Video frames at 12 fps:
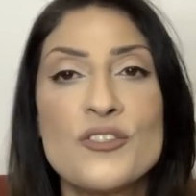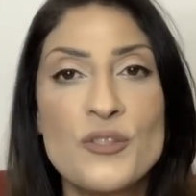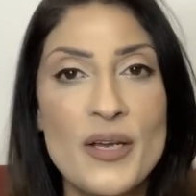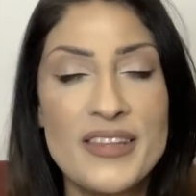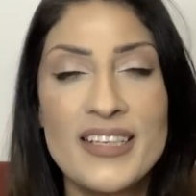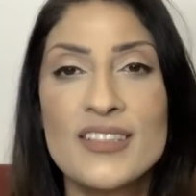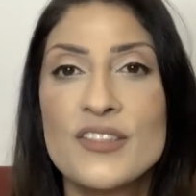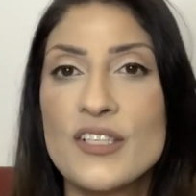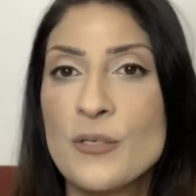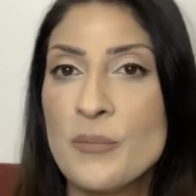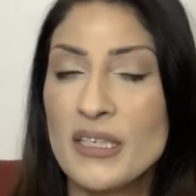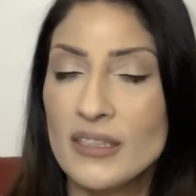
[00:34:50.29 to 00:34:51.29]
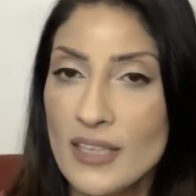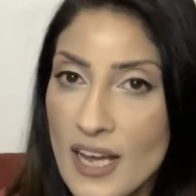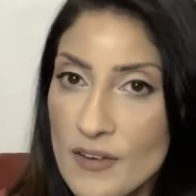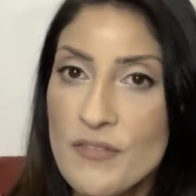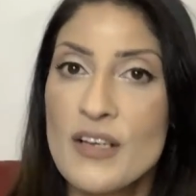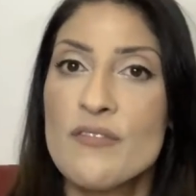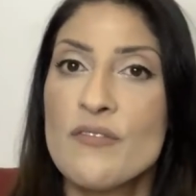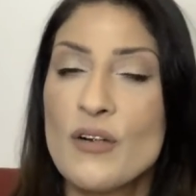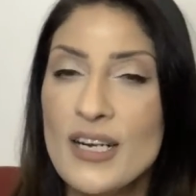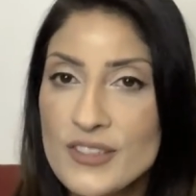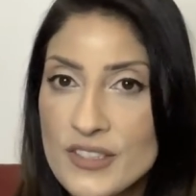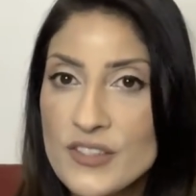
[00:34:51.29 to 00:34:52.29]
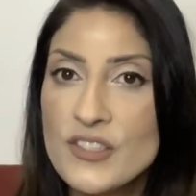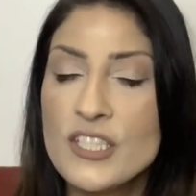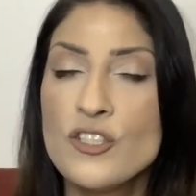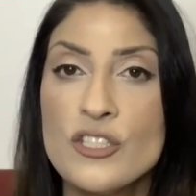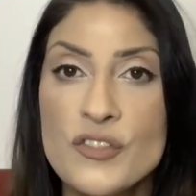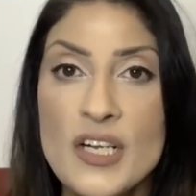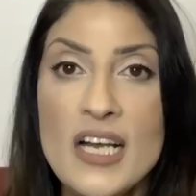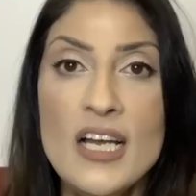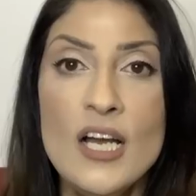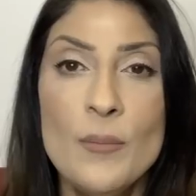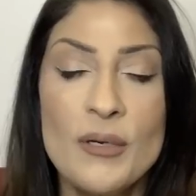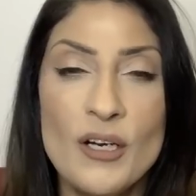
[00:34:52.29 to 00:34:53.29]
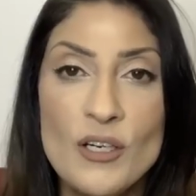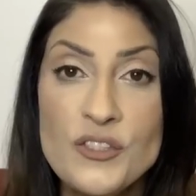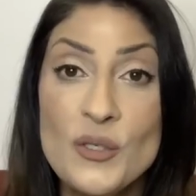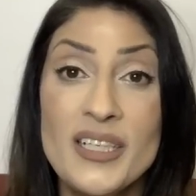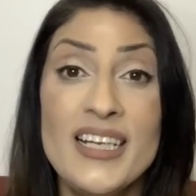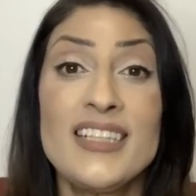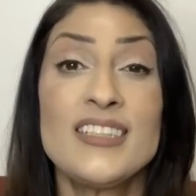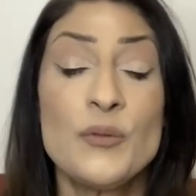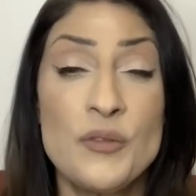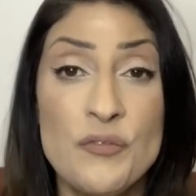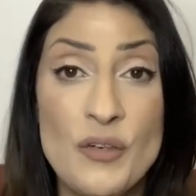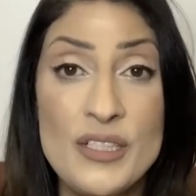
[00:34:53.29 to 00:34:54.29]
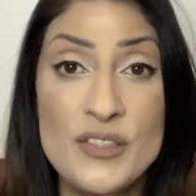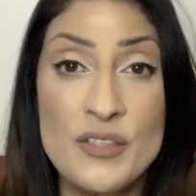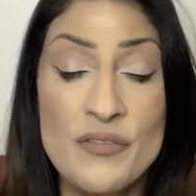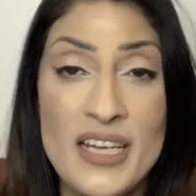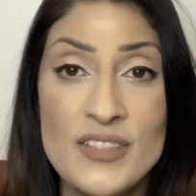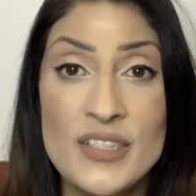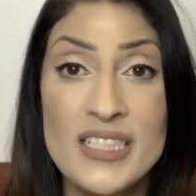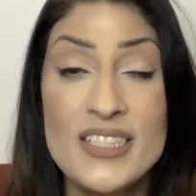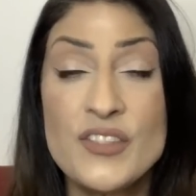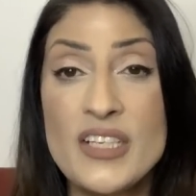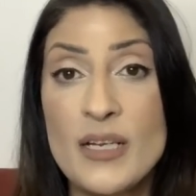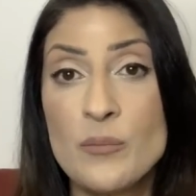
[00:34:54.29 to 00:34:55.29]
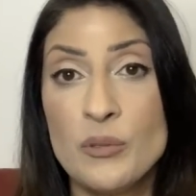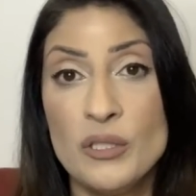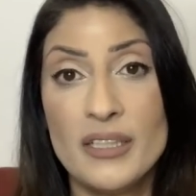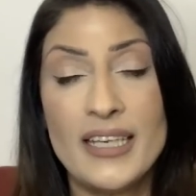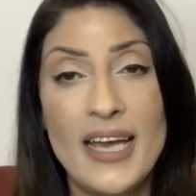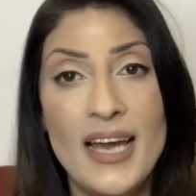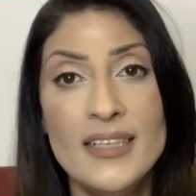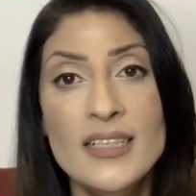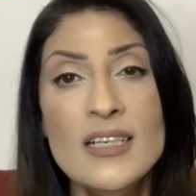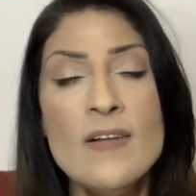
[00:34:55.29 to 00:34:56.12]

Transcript: So I think it's going to be a lot of fun for us as teachers, but also connecting with friends and fans in Istanbul again.